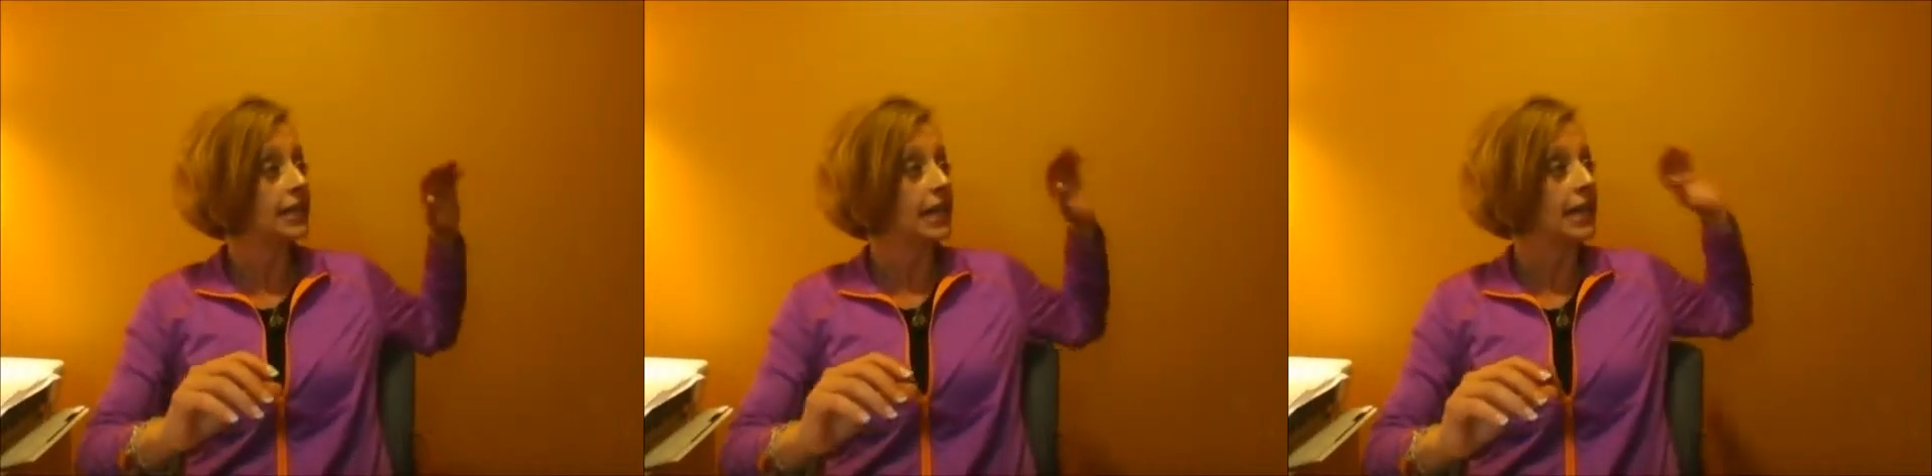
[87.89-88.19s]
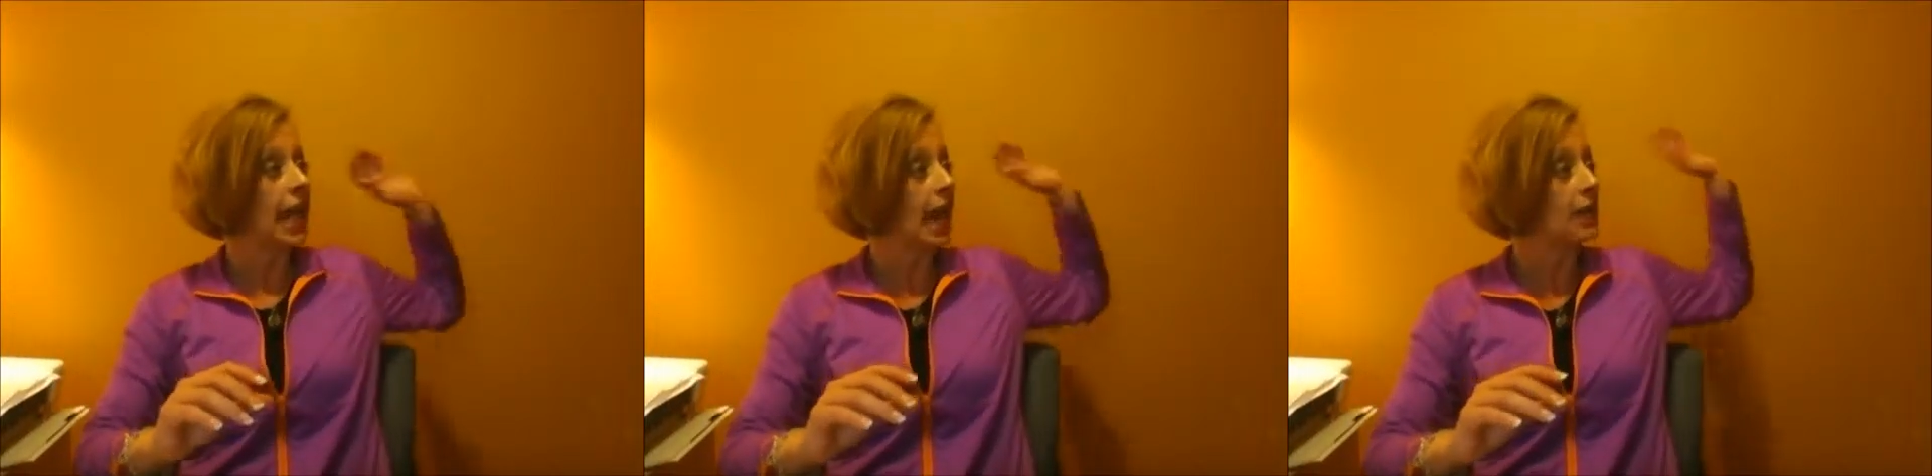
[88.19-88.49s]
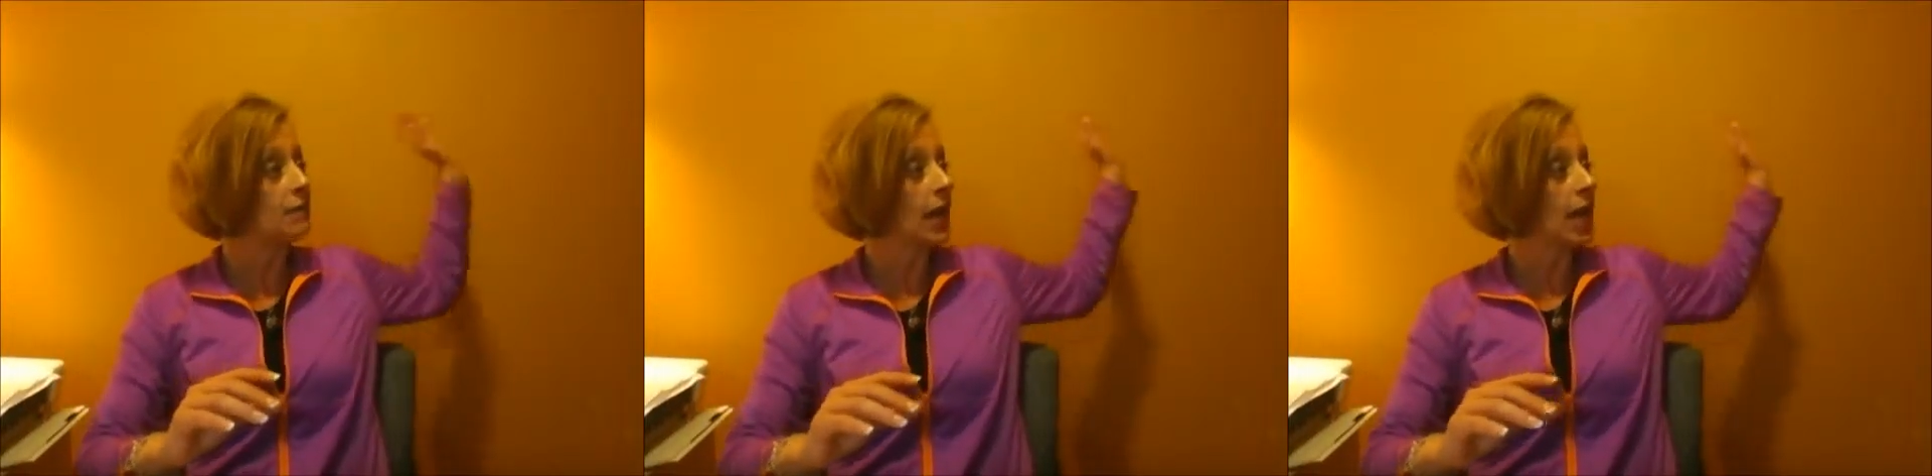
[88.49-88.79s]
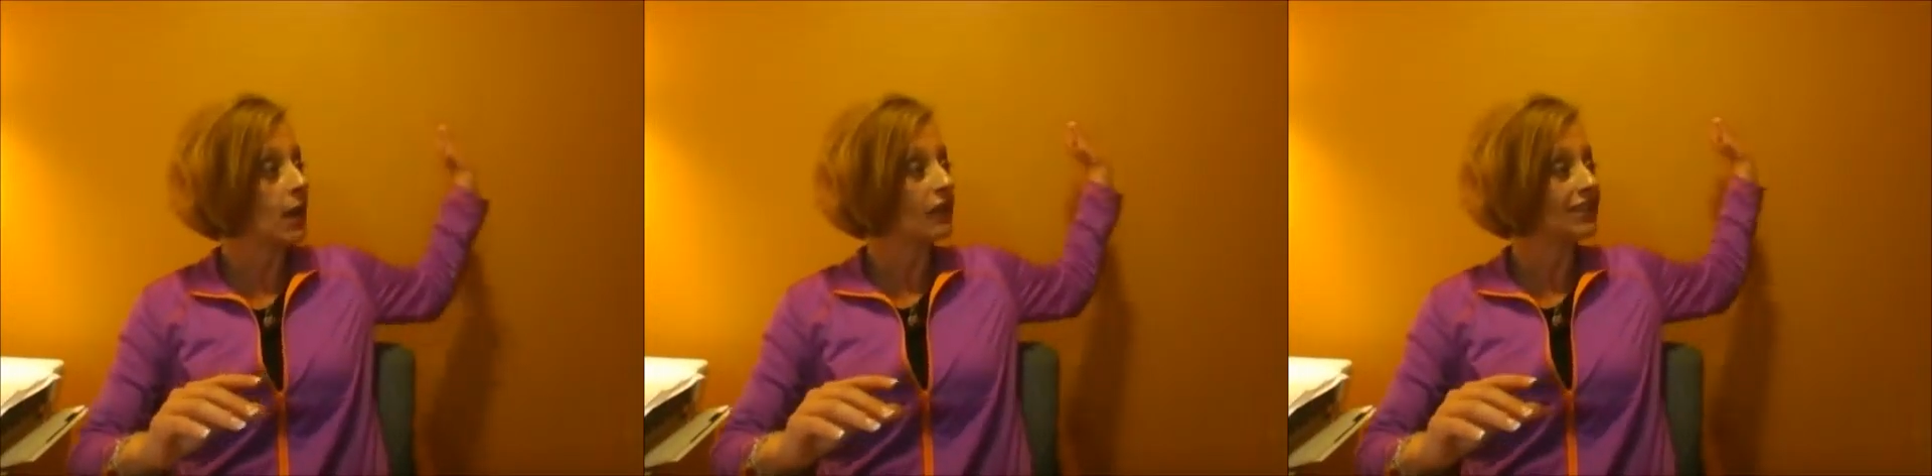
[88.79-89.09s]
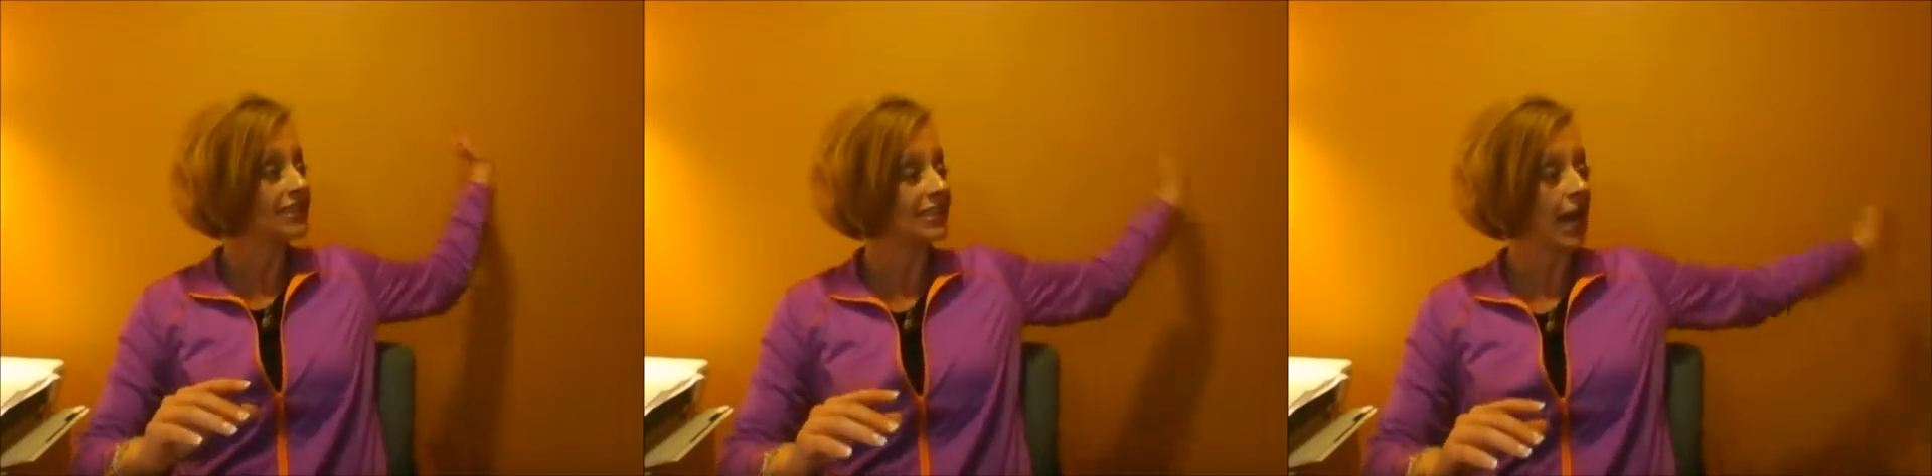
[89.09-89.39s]
he came down the
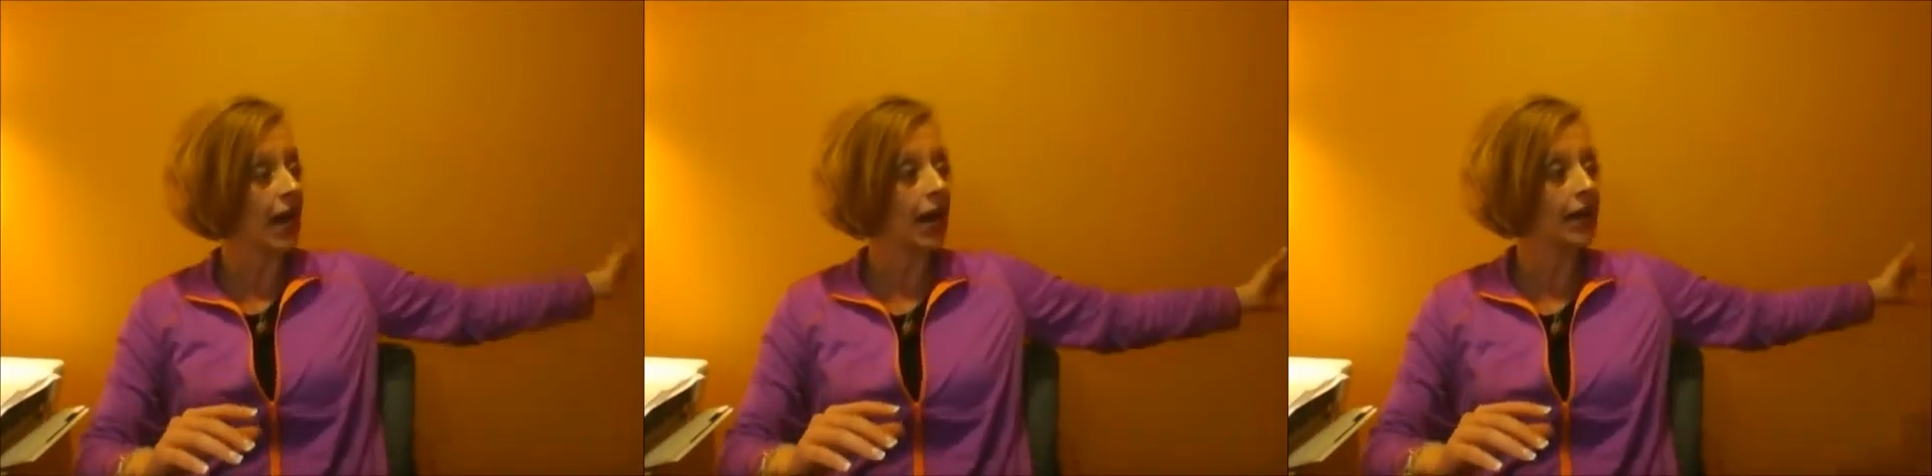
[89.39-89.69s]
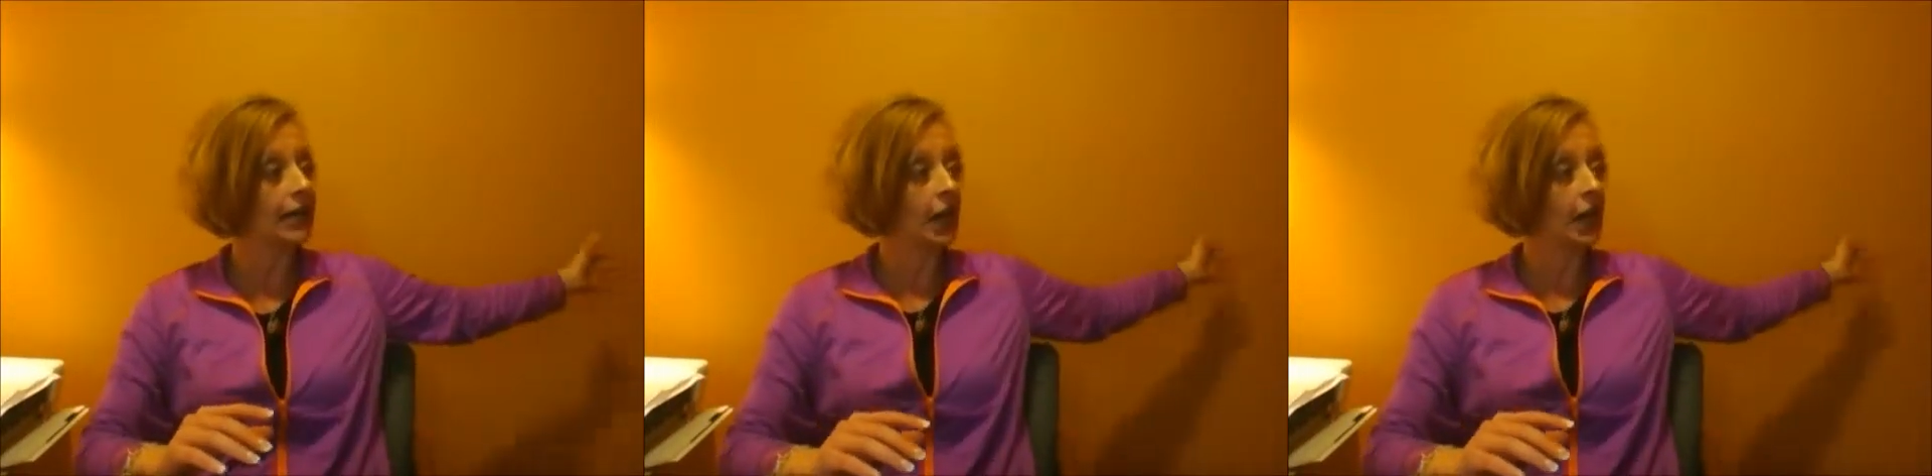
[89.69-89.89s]
side